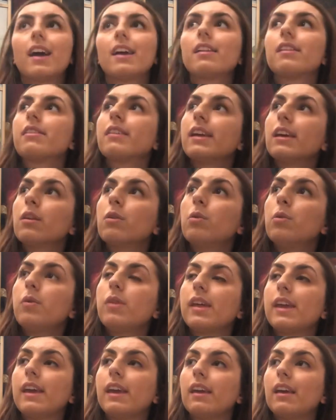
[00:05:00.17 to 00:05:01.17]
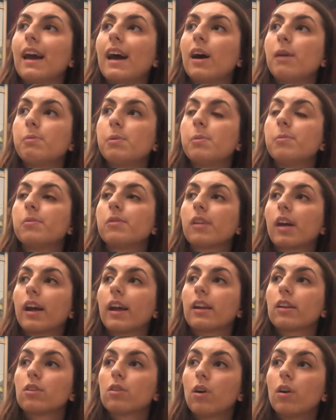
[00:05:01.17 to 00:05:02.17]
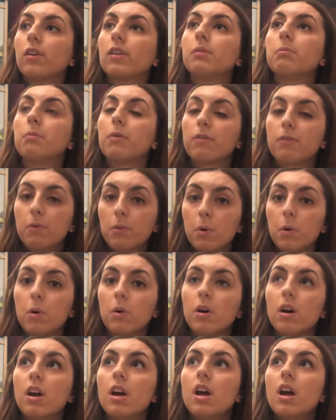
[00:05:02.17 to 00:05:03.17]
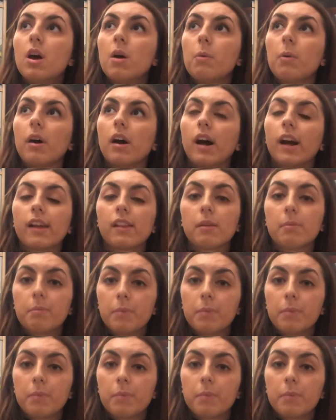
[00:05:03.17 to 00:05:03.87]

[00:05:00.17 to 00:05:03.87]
I think all the albums I had gotten before were either